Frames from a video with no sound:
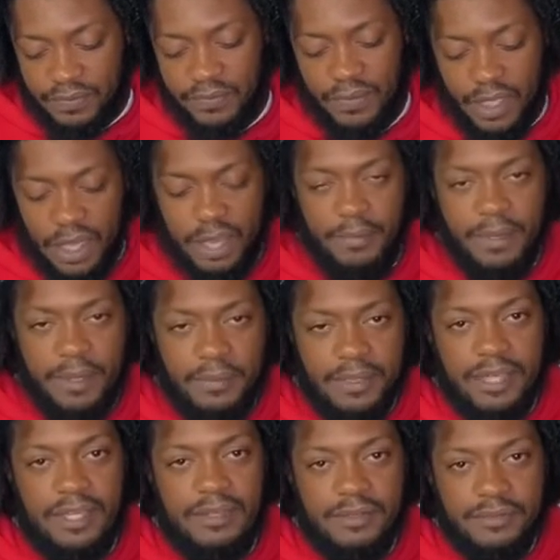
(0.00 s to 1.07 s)
I'll be able to
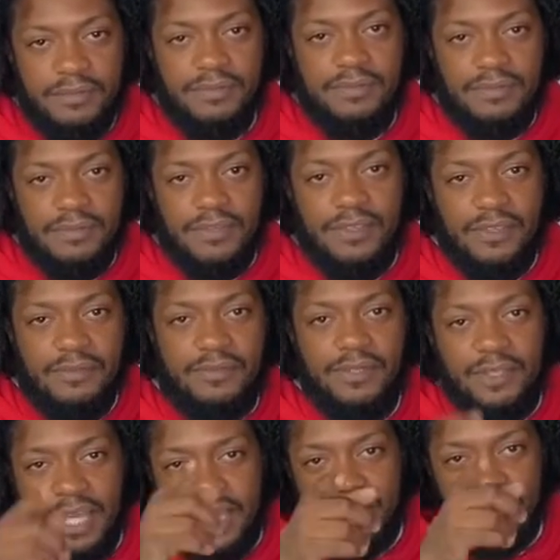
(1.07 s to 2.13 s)
get them. You
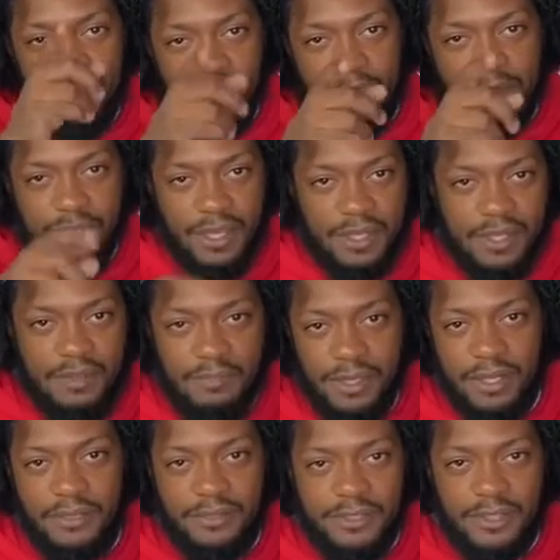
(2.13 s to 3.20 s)
guys know what I'm talking
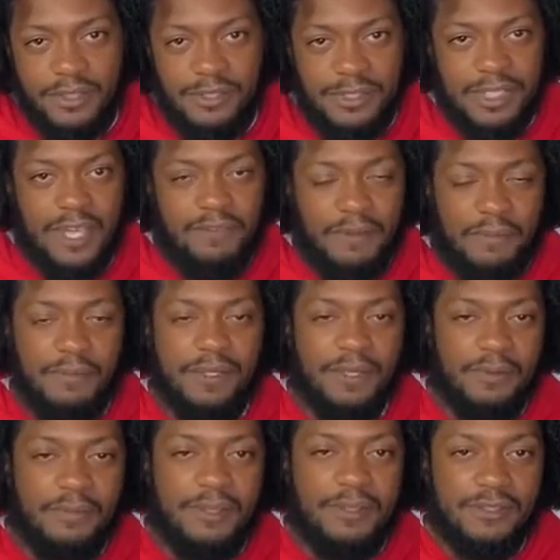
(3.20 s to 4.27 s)
about. You know, you save up a little
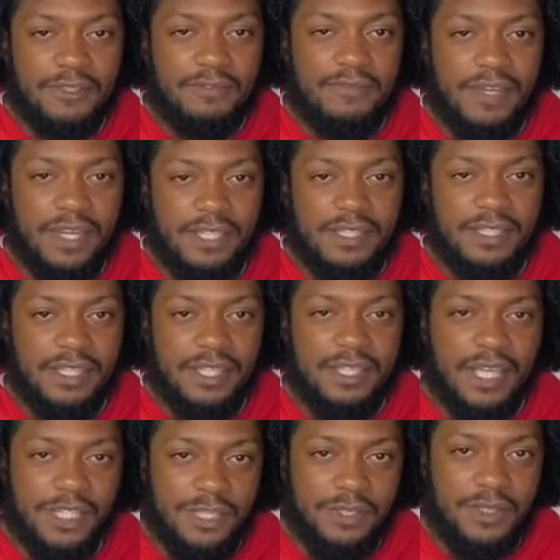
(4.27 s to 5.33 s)
bit of those feds to get
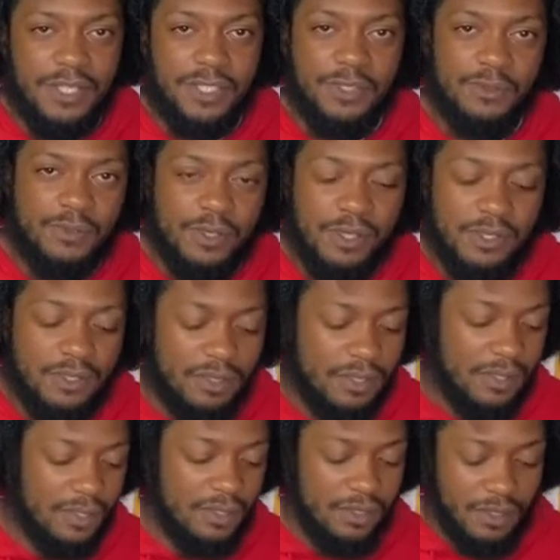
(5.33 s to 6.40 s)
that shoe that you want.
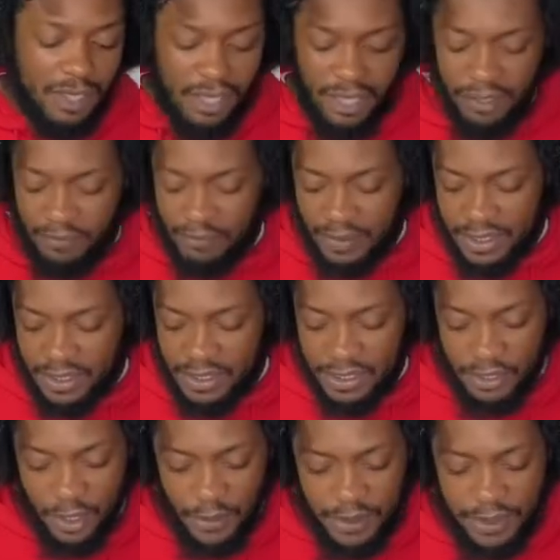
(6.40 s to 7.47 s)
And it's just
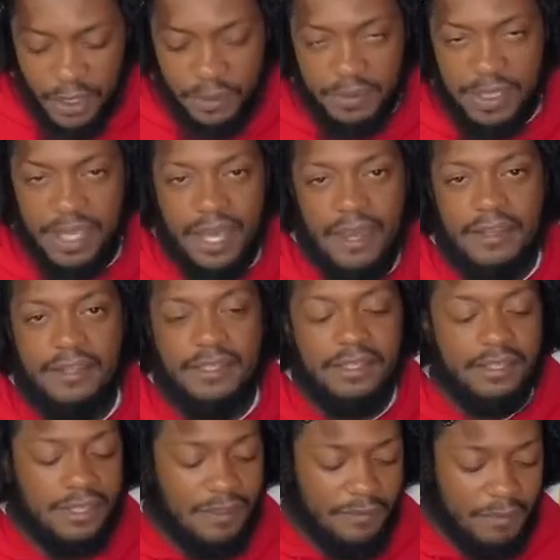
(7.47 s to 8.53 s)
always dope to add
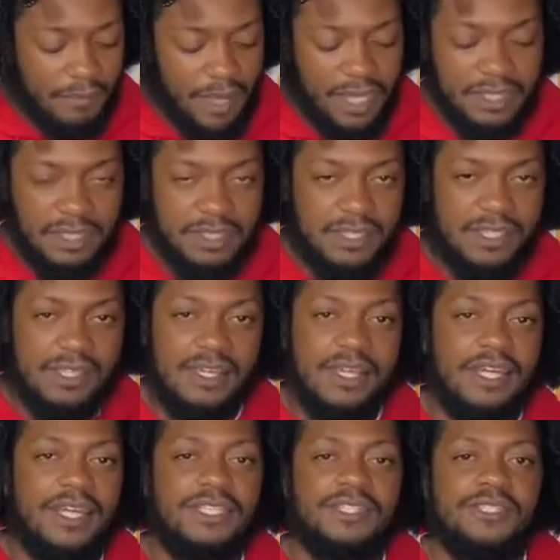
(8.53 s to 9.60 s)
another box into the
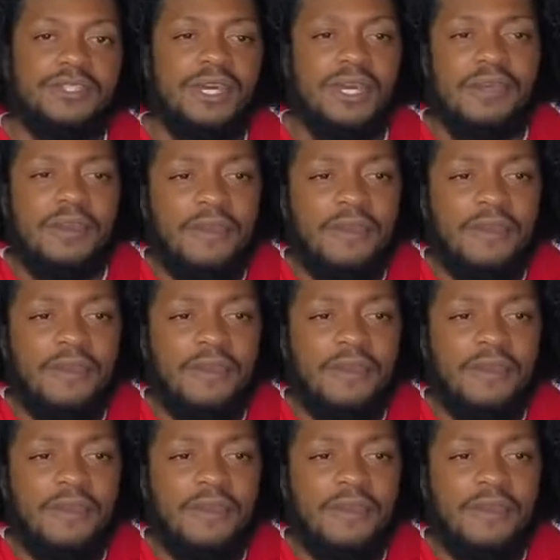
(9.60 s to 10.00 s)
collection. Like,